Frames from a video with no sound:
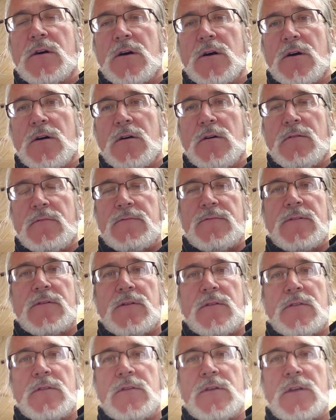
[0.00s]
of
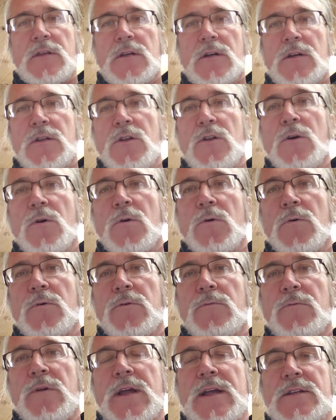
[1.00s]
the
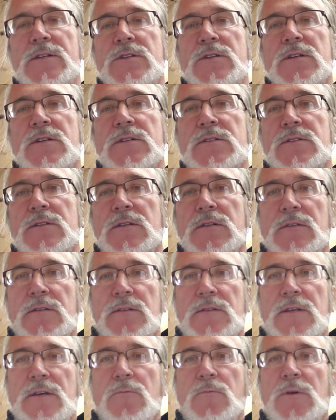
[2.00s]
known ranges
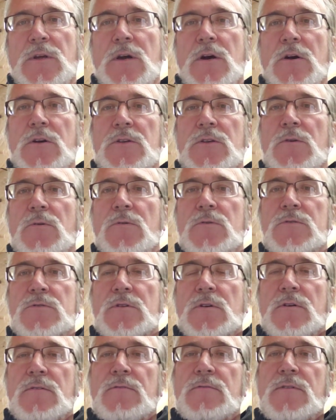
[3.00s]
that we all use
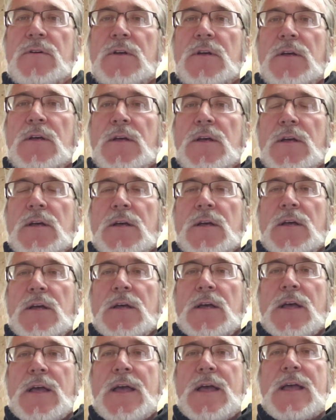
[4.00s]
of
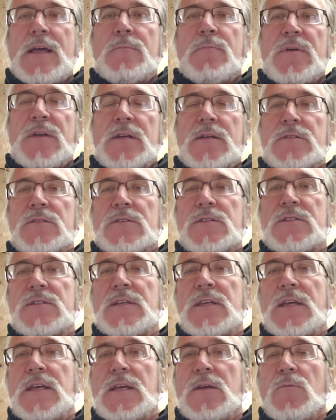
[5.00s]
A, B, and
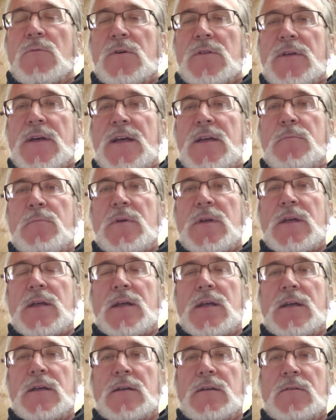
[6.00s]
C, with A
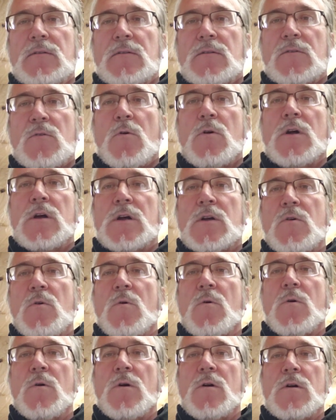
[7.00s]
being core at
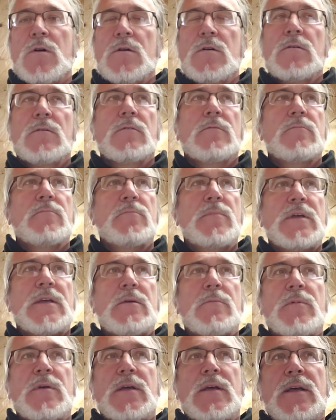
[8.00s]
core, B
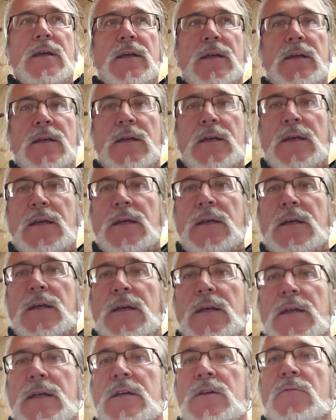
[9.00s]
being
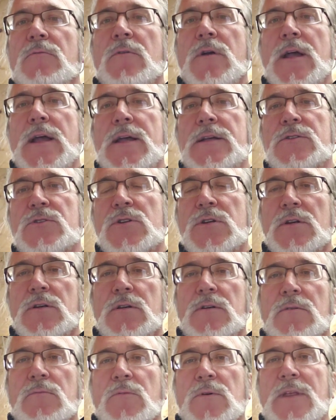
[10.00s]
in range
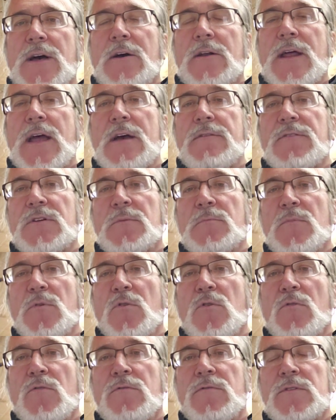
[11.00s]
without having to
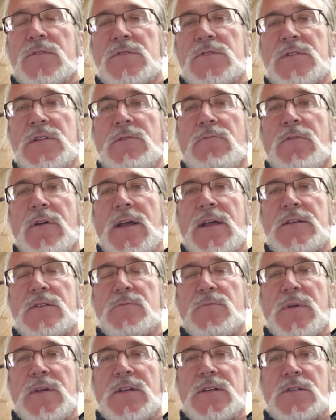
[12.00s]
move, C range
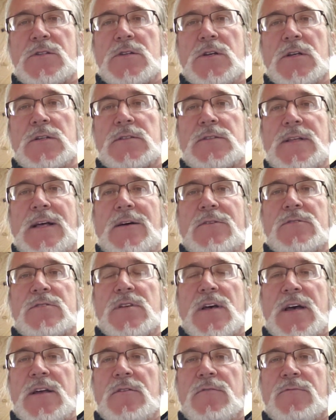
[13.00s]
being just
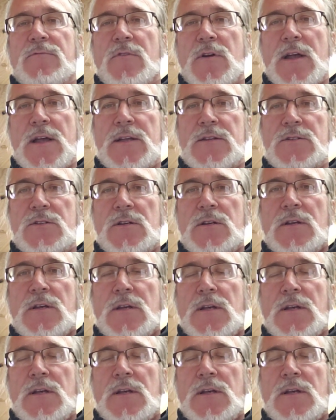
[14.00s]
outside of range.